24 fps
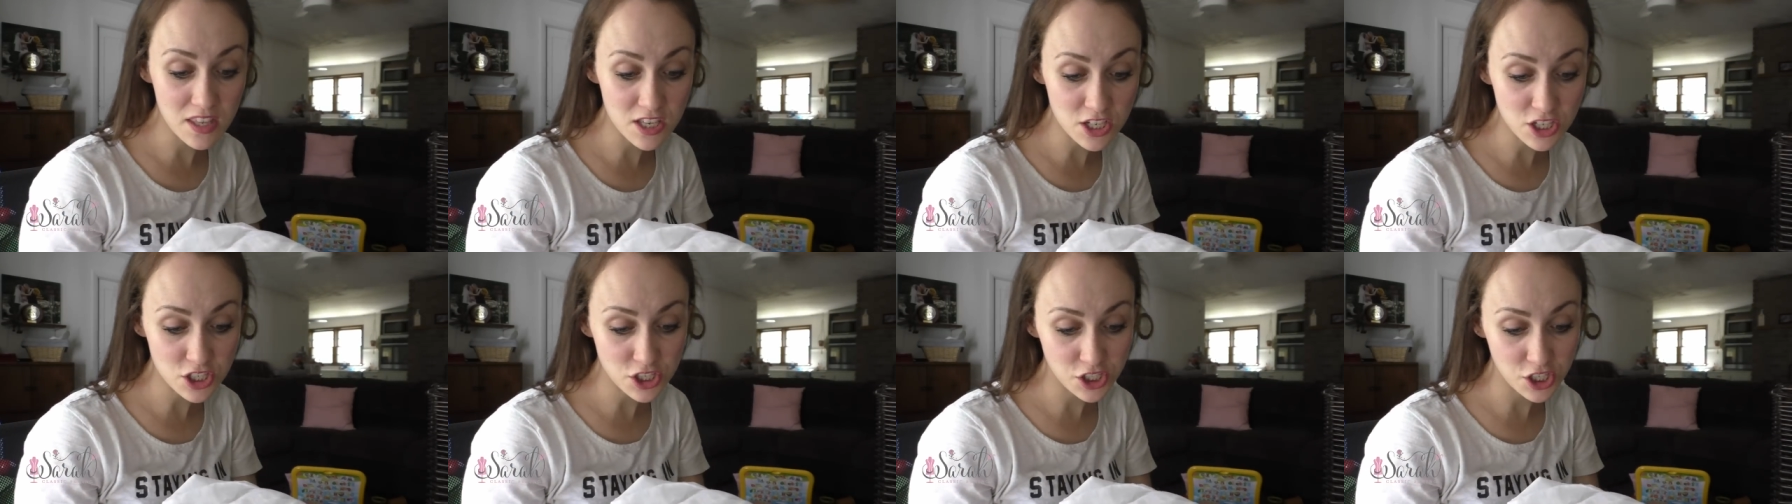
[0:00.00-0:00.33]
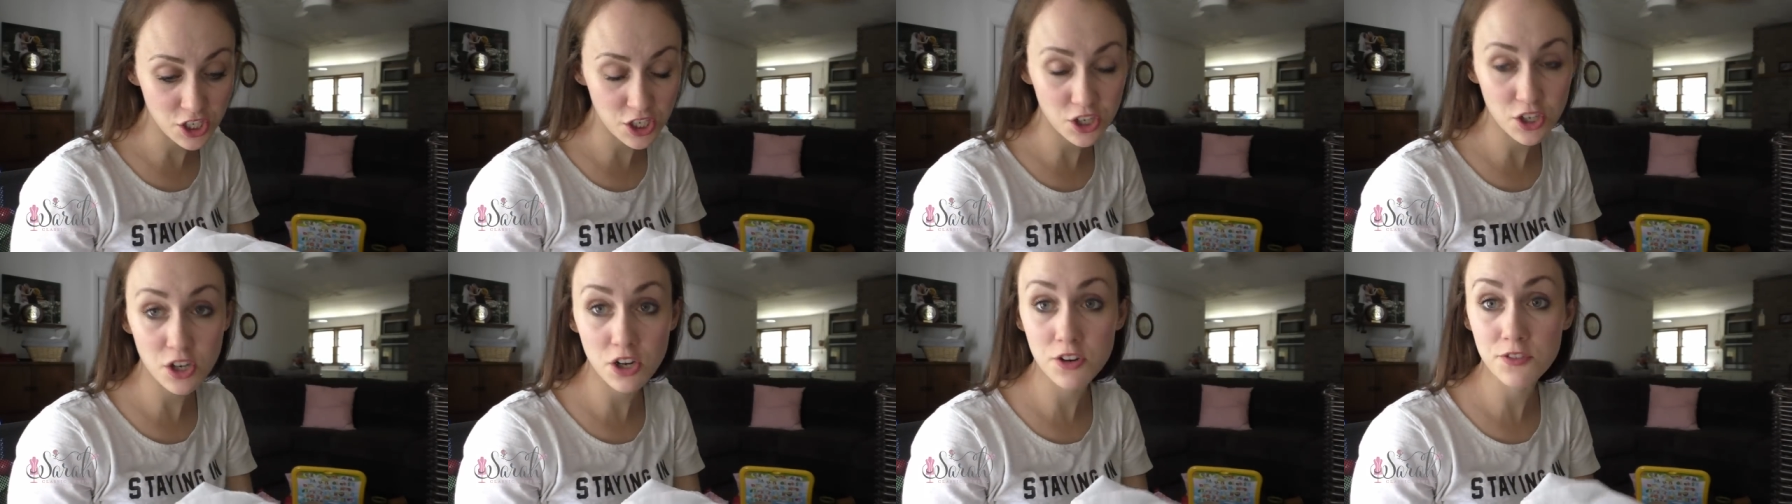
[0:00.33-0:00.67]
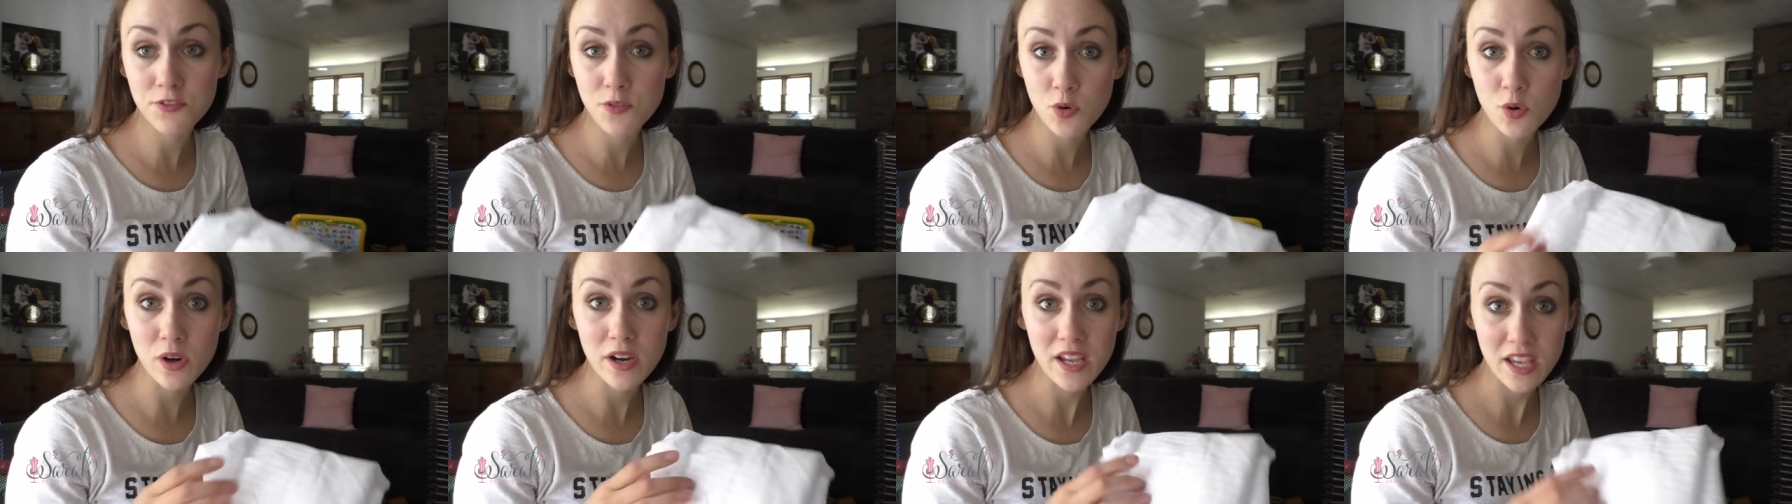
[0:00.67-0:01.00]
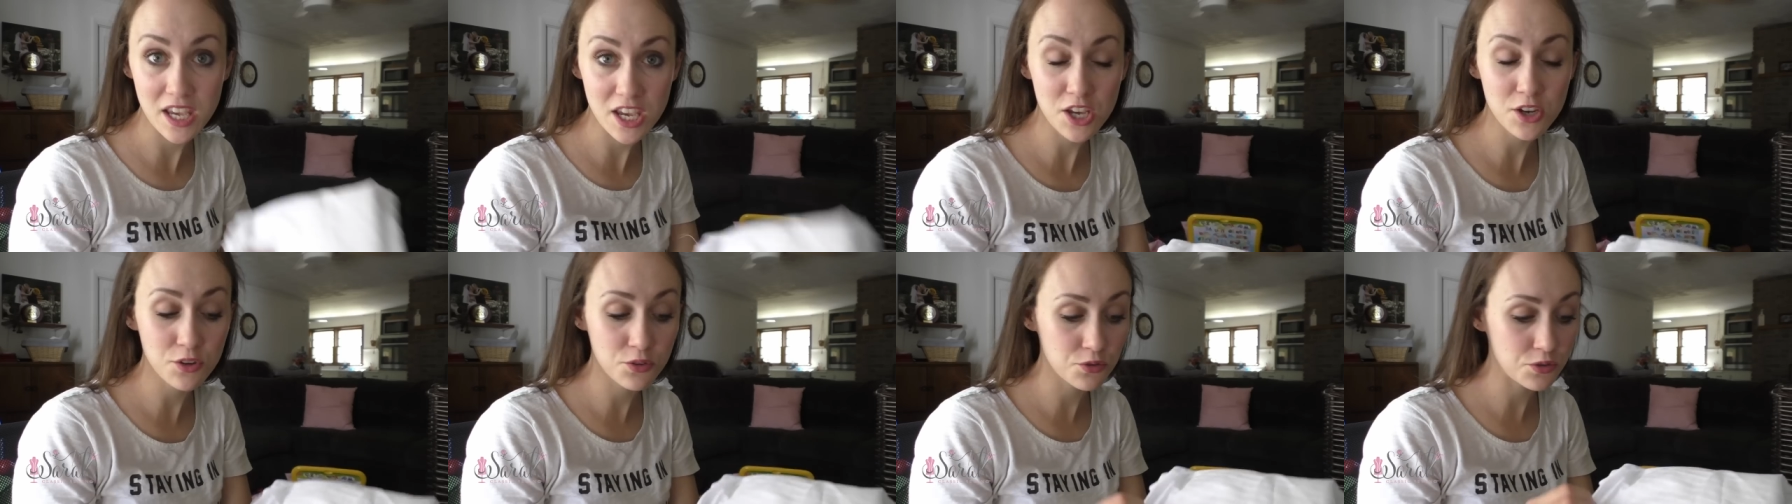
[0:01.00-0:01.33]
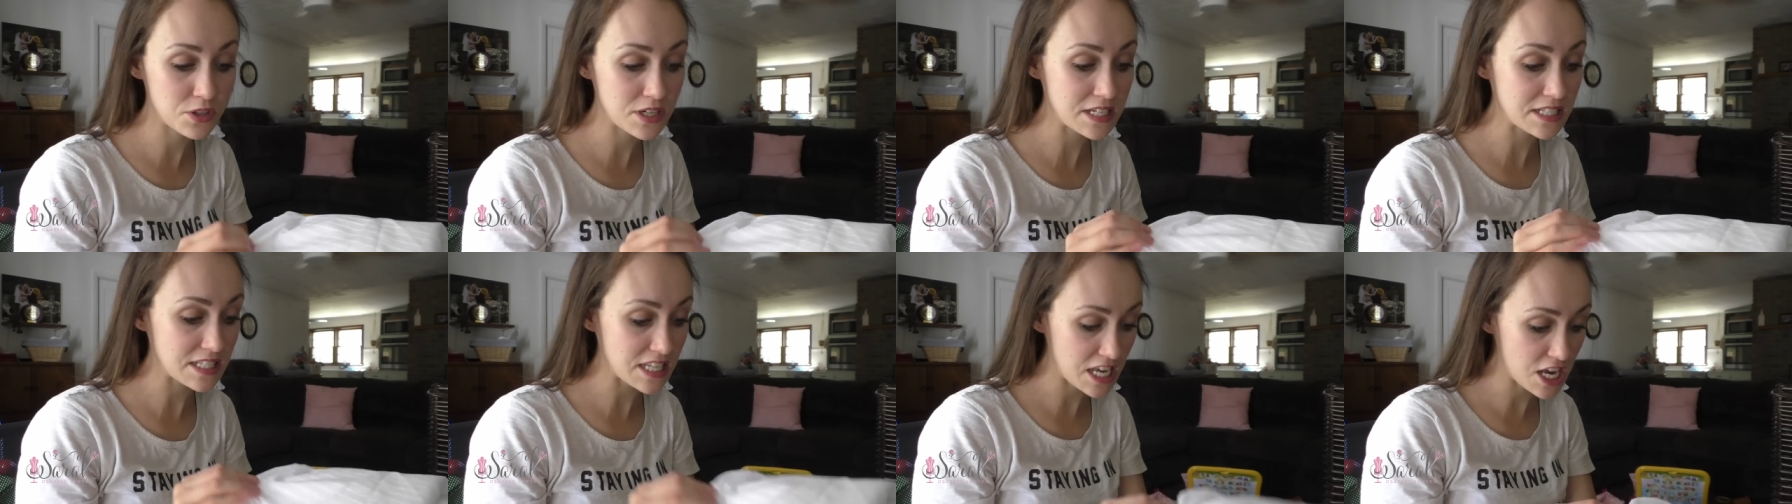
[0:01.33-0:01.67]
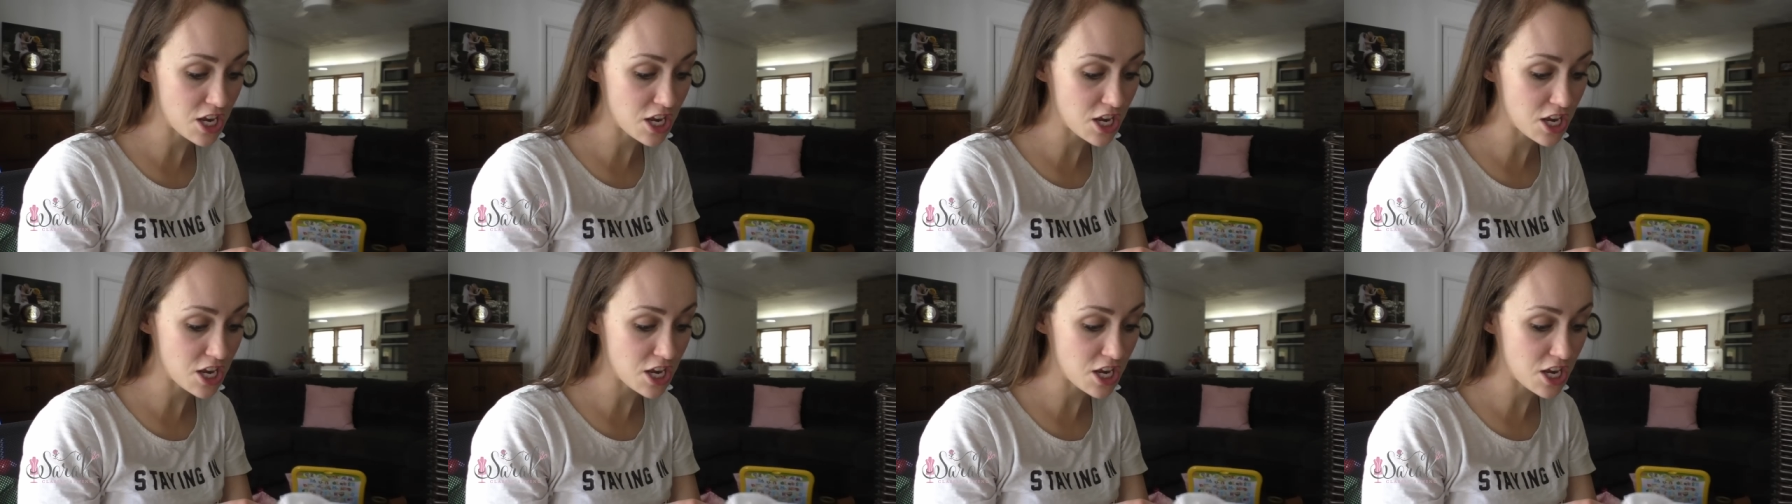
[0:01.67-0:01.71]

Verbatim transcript: this year for Henry's